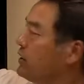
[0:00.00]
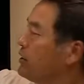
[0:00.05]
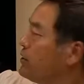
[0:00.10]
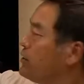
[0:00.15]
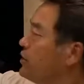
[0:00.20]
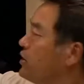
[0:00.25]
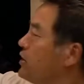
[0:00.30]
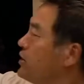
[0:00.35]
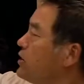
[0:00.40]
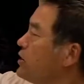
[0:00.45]

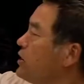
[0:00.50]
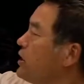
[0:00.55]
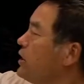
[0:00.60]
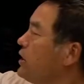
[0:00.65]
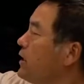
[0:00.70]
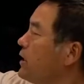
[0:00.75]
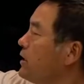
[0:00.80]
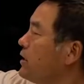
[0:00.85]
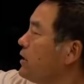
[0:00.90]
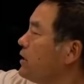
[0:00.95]
This
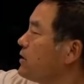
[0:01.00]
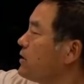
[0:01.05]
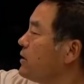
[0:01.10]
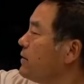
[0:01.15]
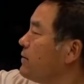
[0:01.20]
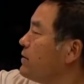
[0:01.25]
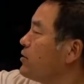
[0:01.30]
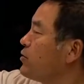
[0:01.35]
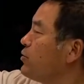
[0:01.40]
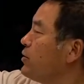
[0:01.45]
large
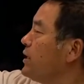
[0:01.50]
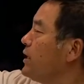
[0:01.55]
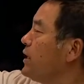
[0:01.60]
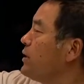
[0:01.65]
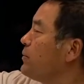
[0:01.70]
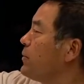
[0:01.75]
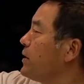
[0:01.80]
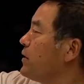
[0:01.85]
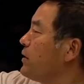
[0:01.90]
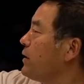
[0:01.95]
intestine 3 and
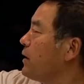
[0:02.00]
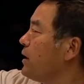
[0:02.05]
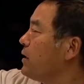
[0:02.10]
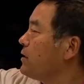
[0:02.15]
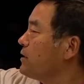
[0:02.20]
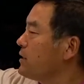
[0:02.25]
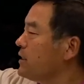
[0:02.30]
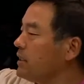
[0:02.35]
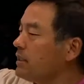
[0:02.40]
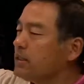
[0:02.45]
pericardium
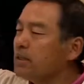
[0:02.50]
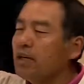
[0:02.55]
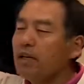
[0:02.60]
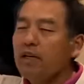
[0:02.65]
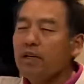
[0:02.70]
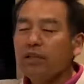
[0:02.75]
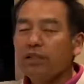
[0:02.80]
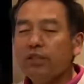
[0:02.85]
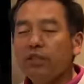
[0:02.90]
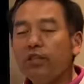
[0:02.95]
6.
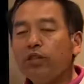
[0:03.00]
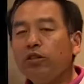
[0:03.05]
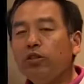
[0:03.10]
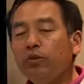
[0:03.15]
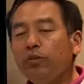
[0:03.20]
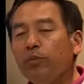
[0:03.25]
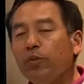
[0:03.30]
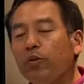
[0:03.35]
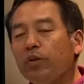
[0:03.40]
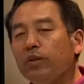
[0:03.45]
These 2
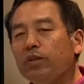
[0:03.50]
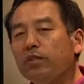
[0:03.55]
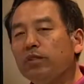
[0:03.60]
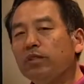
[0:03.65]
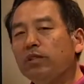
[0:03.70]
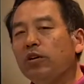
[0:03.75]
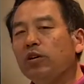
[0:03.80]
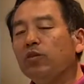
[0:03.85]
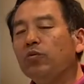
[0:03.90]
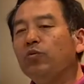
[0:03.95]
points,
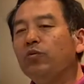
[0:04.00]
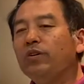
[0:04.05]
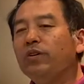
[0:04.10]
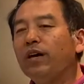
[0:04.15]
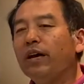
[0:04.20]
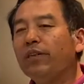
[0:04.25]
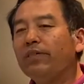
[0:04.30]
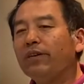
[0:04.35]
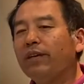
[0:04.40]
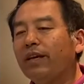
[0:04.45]
when you
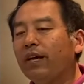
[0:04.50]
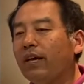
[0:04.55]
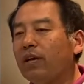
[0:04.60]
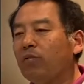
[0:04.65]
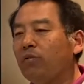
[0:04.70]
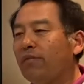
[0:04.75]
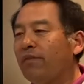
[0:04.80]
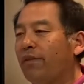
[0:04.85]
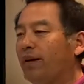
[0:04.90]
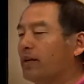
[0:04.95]
have gag
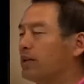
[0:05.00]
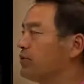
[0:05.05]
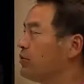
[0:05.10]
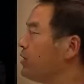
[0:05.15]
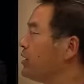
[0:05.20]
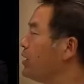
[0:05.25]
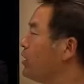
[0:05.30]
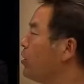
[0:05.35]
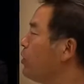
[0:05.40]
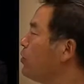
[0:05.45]
reflex, you
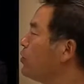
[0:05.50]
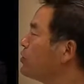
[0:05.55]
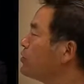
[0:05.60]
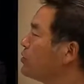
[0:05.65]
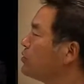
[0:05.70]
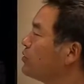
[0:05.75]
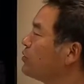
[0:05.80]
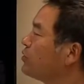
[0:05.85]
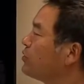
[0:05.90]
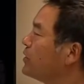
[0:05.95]
can also
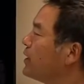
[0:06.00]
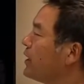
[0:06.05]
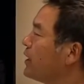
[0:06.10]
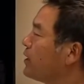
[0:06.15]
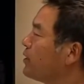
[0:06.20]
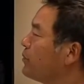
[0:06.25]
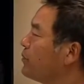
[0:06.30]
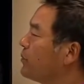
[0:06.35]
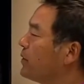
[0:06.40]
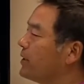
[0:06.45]
do the
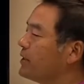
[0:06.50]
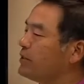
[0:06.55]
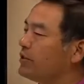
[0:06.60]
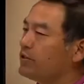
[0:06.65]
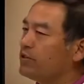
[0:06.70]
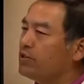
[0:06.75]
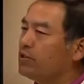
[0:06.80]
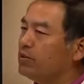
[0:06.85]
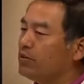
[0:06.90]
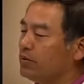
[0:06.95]
acupressure
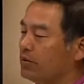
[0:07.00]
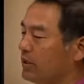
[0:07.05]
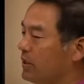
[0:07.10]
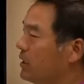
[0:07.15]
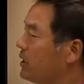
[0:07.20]
too.